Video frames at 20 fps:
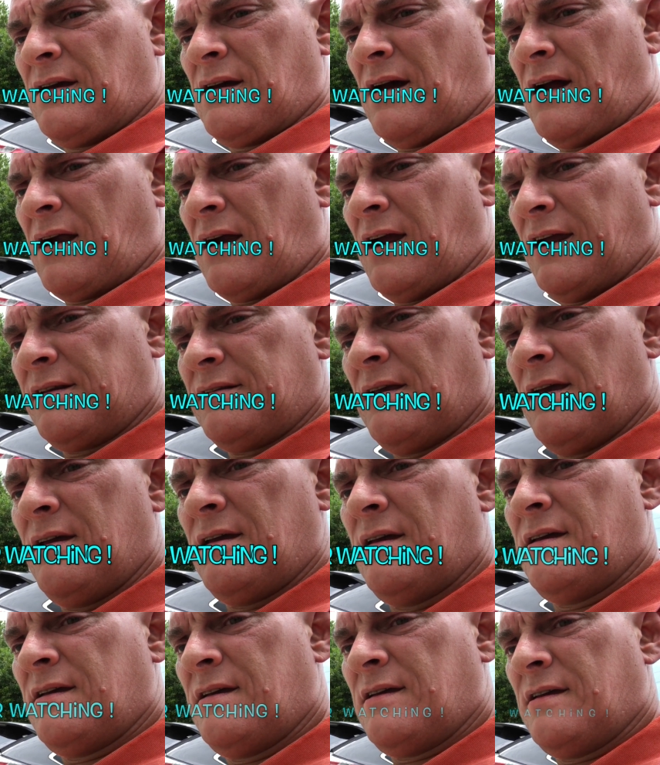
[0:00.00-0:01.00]
All right,
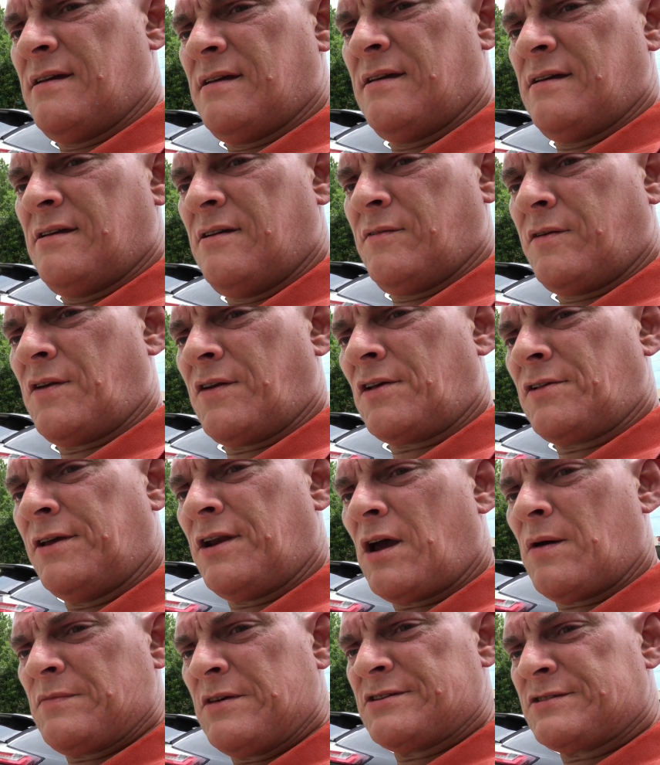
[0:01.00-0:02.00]
gonna clean
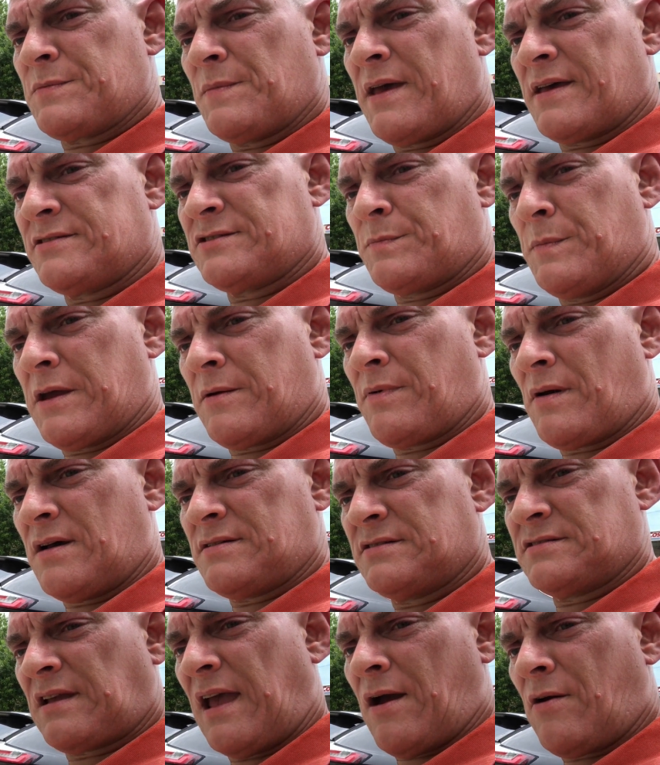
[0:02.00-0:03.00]
up this mess. Big
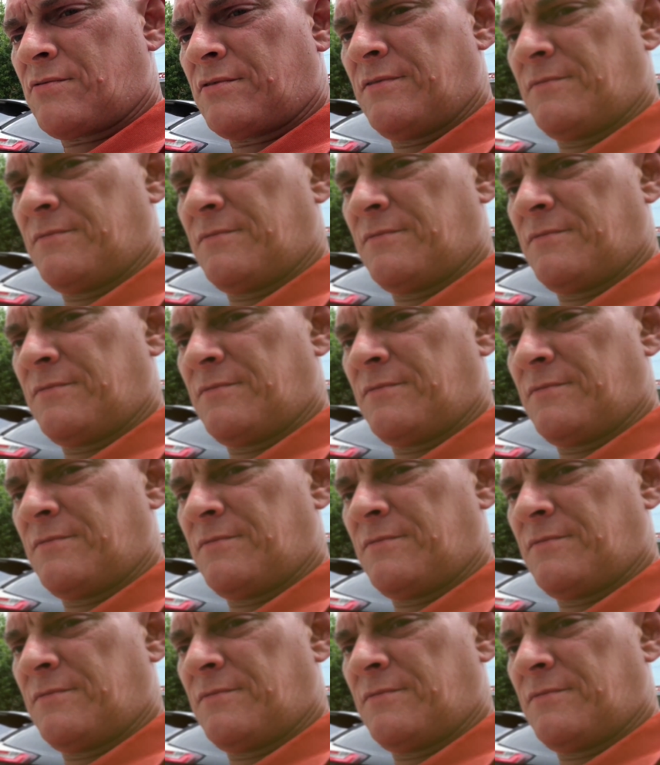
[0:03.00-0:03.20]
Boss out.